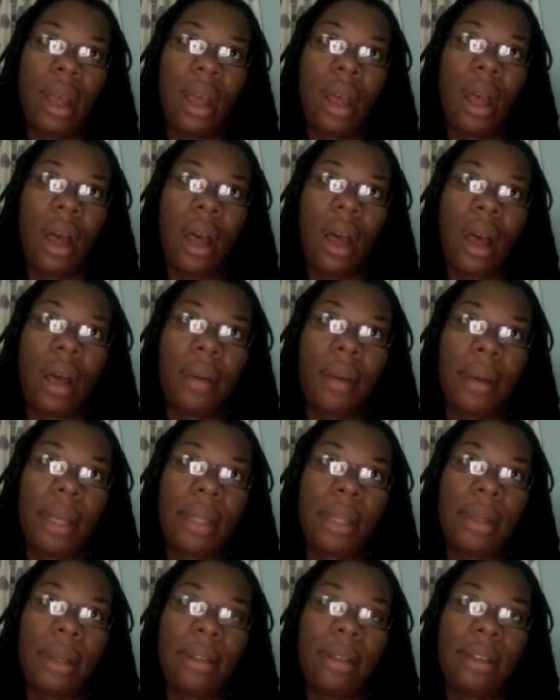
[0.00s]
because
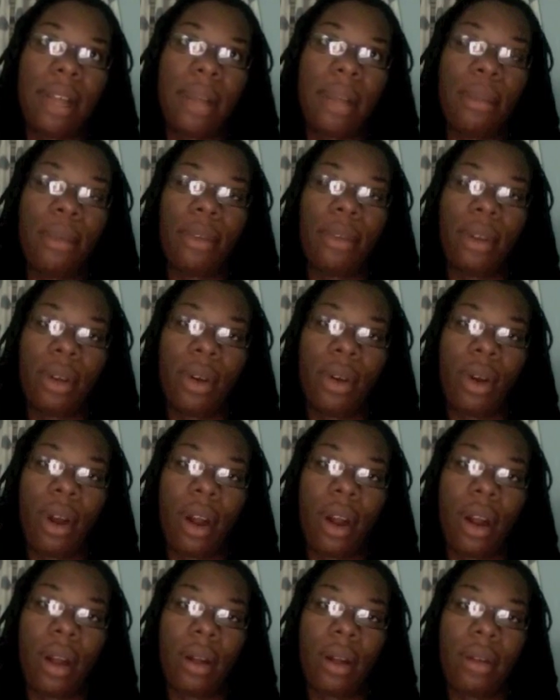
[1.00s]
we didn't feel like moving the
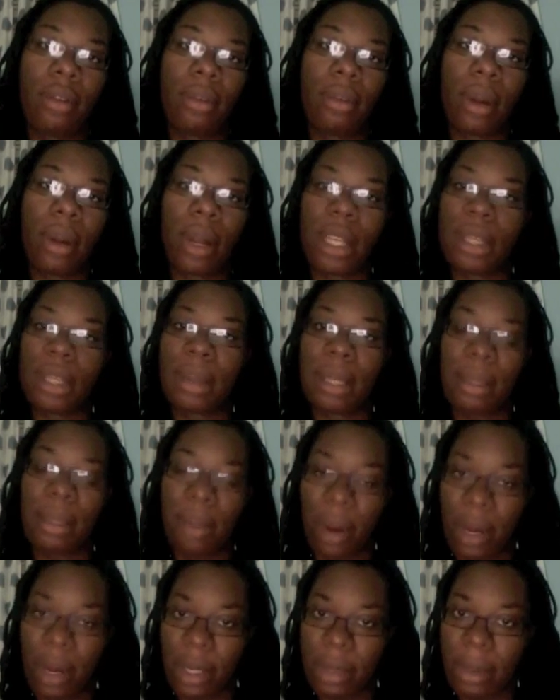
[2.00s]
car from parking spot to
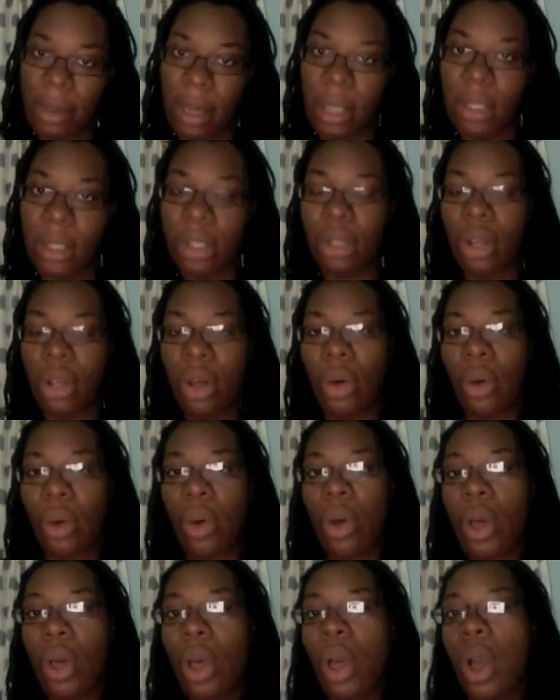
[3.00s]
parking spot. So
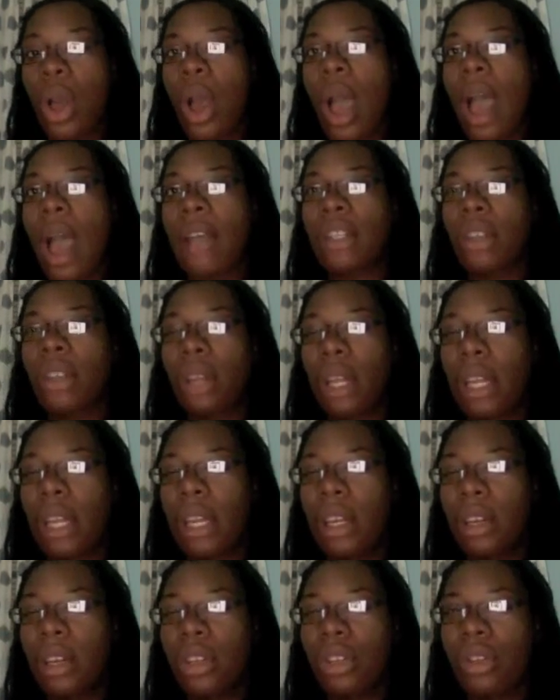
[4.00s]
I started
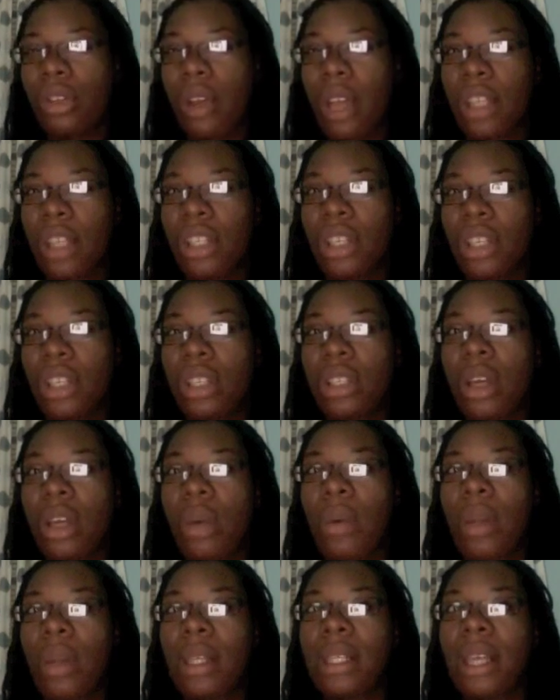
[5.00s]
getting contractions, I
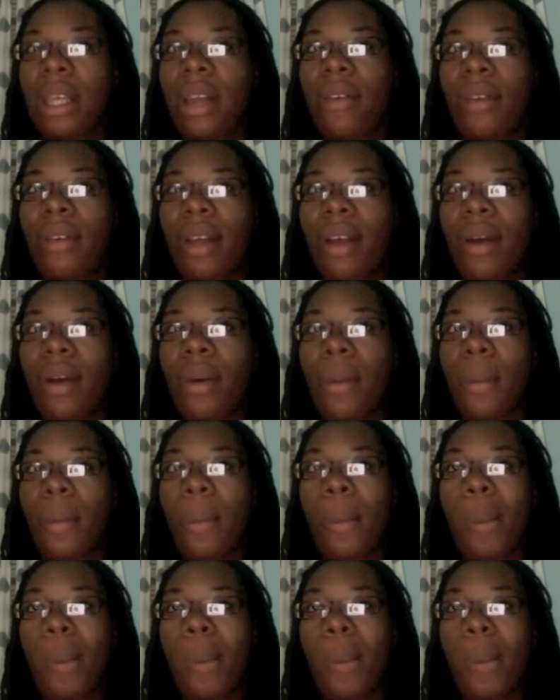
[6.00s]
want to say around